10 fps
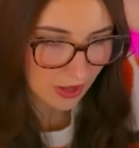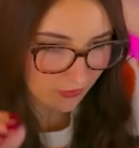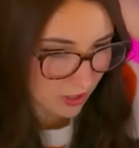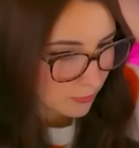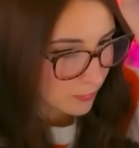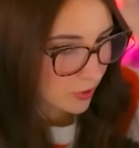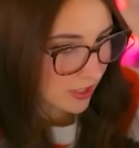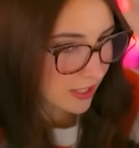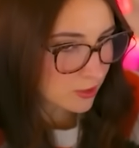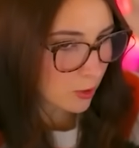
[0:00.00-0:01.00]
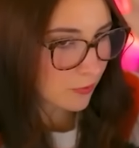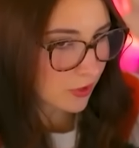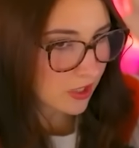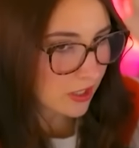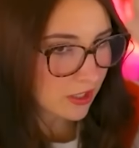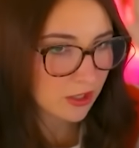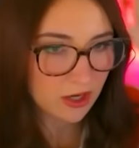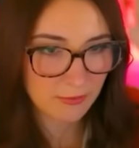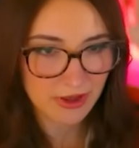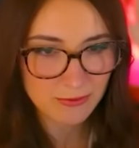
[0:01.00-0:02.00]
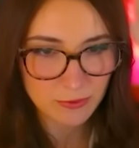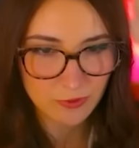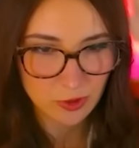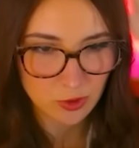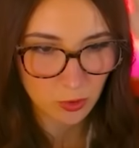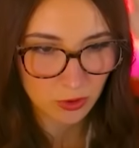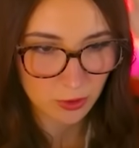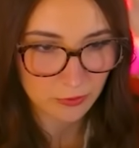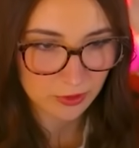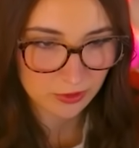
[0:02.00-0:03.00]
I've got a bookcase over here. I might move the door over a